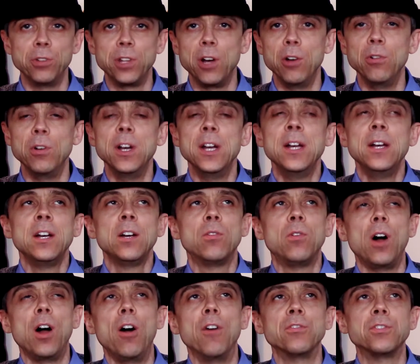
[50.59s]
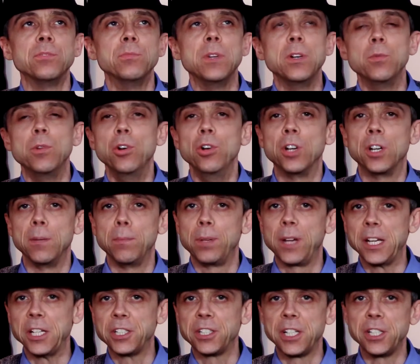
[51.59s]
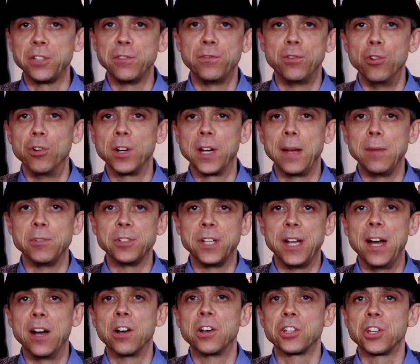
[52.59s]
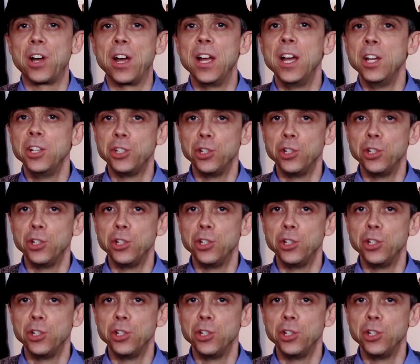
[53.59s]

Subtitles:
though quite often we will look at PlayStation 4 games now because I